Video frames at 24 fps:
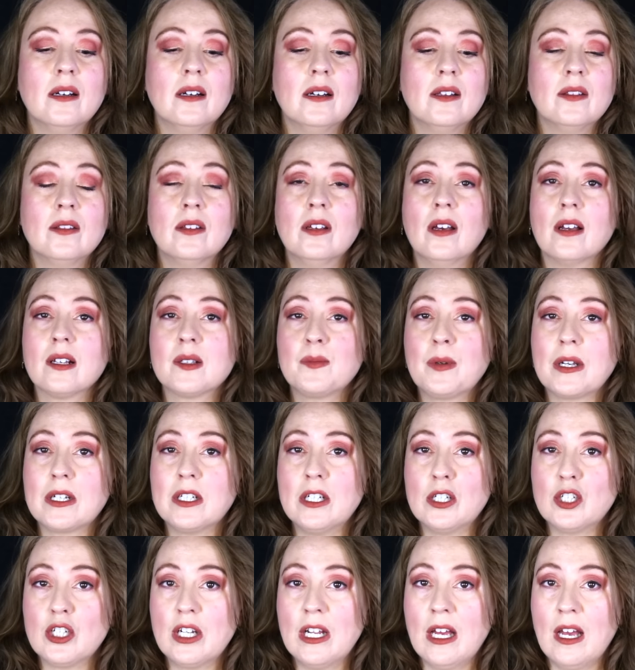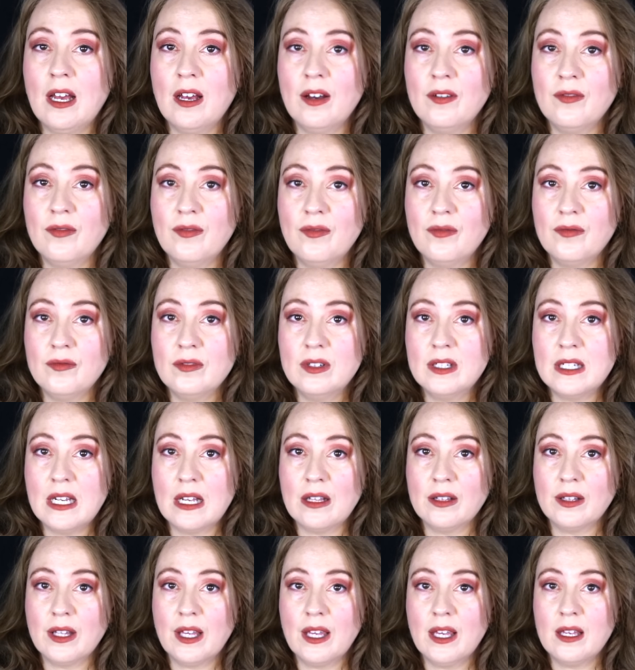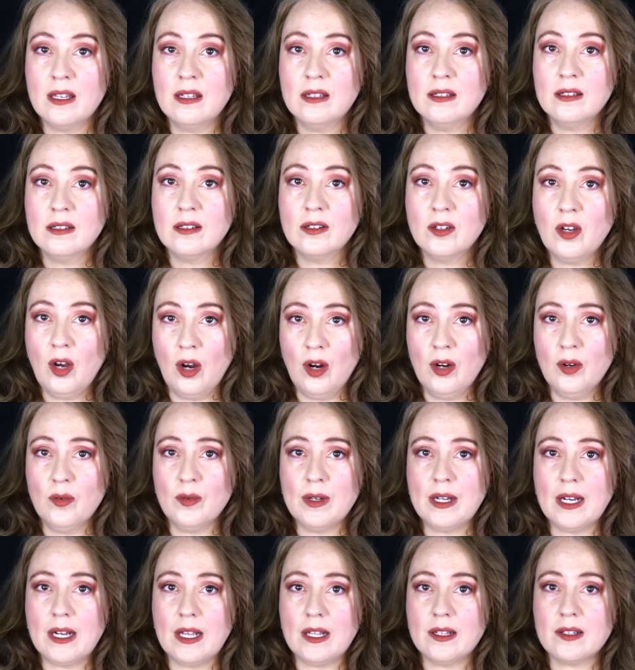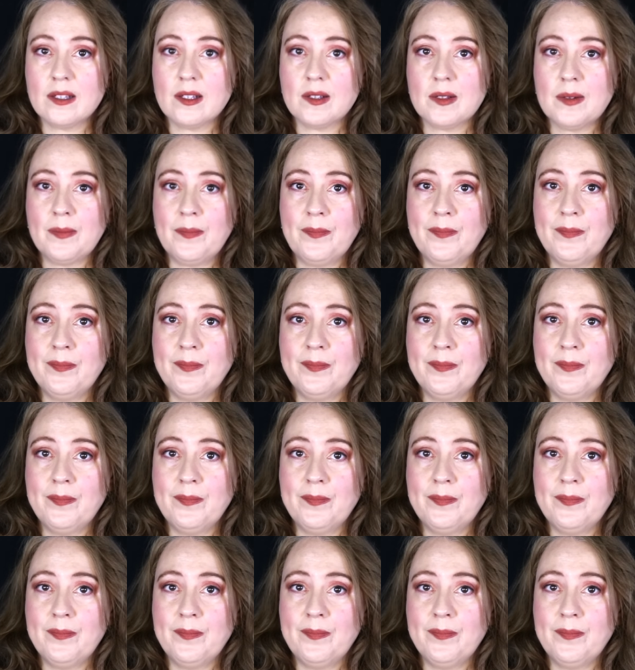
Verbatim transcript: The expectation to have daily card readings.